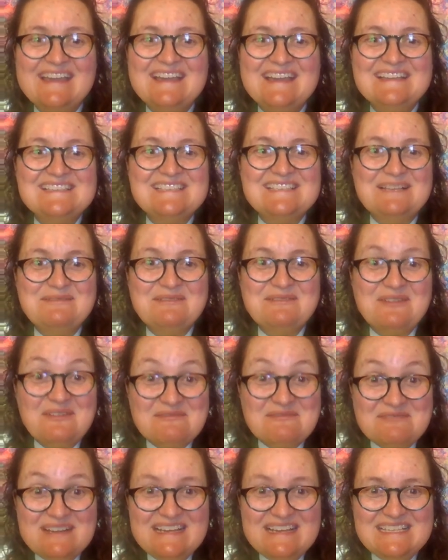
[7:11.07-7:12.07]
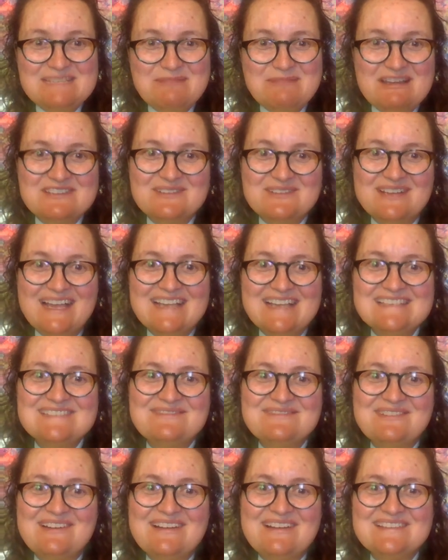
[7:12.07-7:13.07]
So we've got a really special guest
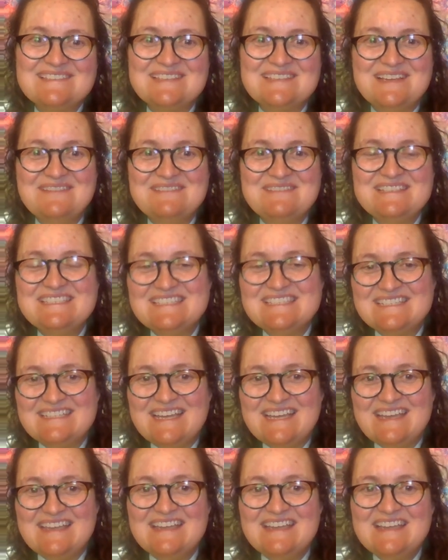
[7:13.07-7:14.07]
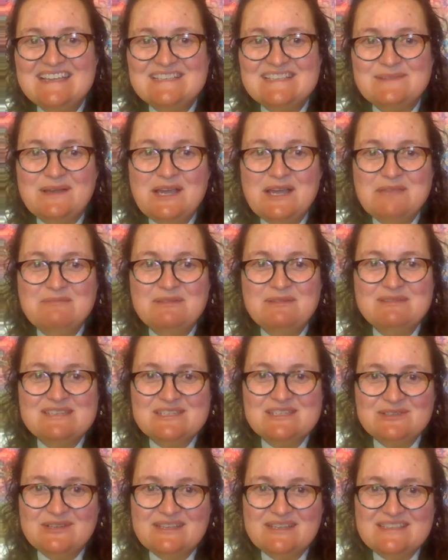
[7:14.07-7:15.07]
for our service today. So I hope you
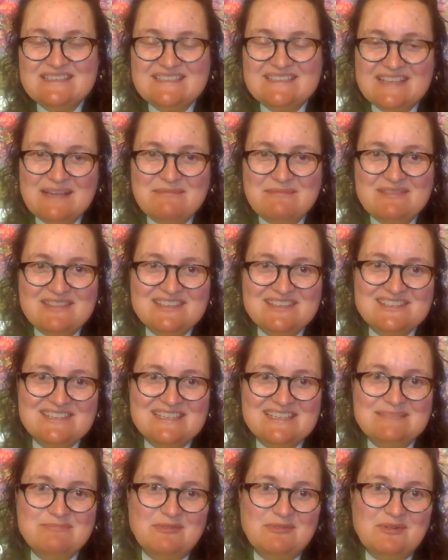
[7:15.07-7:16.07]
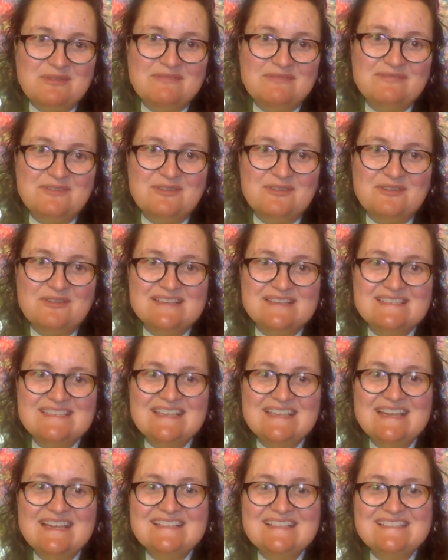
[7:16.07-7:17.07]
enjoy the sermon that she's brought for us
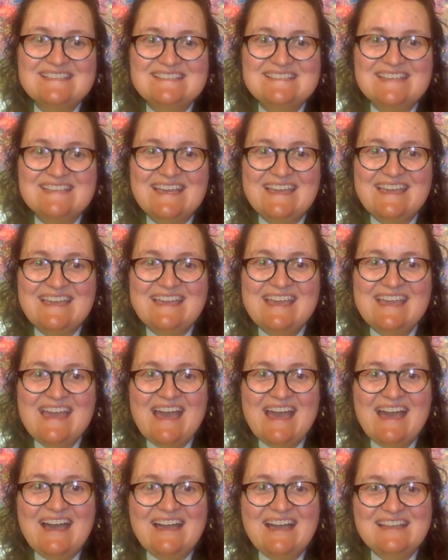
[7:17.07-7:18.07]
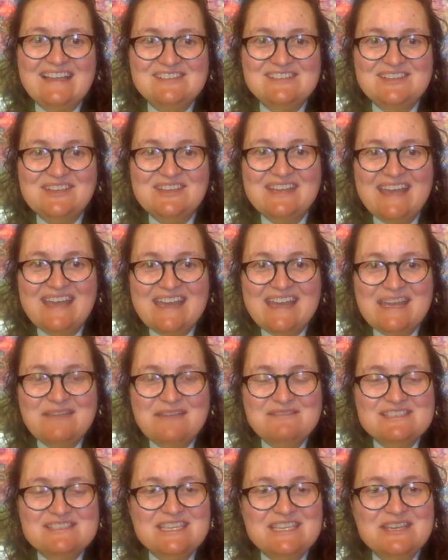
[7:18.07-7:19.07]
today. And you can head
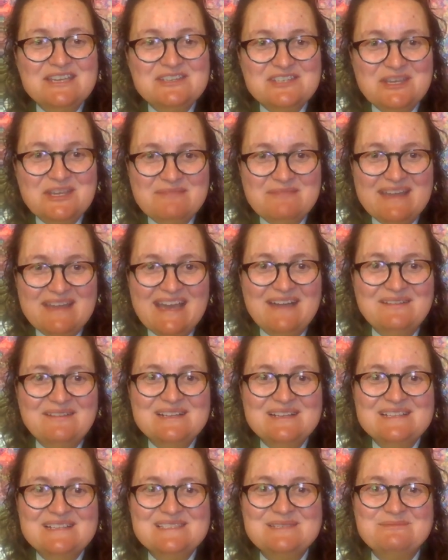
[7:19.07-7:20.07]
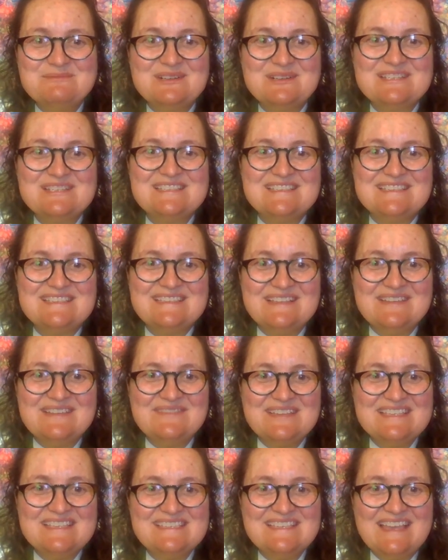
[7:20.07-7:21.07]
over to YouTube now to watch the
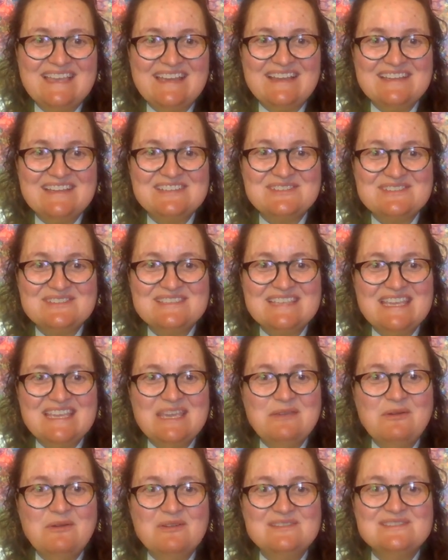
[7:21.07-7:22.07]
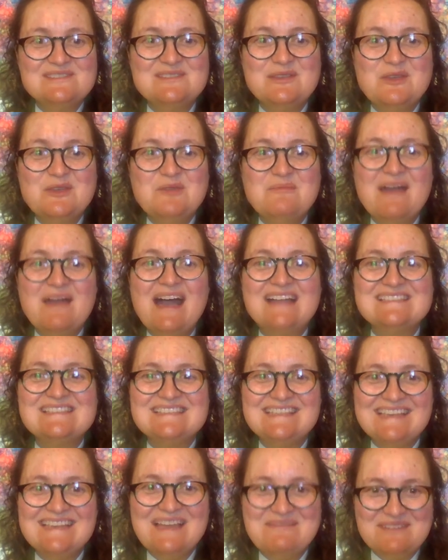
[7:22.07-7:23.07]
service. And I shall see you on Zoom at
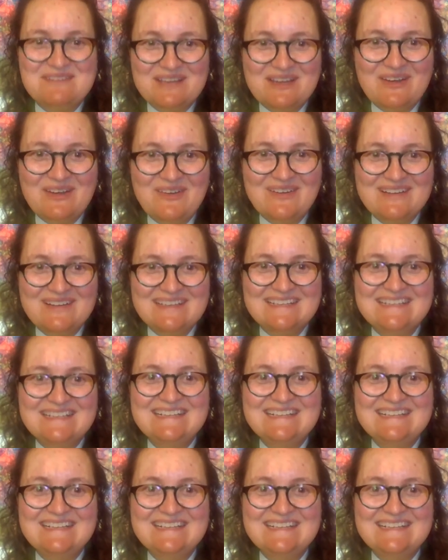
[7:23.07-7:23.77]
11 o'clock.